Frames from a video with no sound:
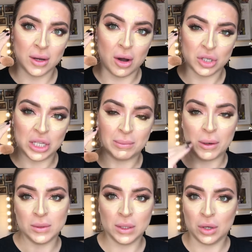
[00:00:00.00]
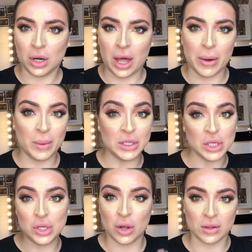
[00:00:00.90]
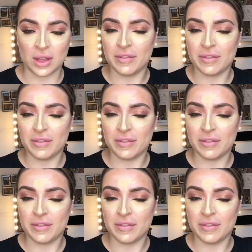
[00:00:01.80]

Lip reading: our cheekbones will look lower, which is not the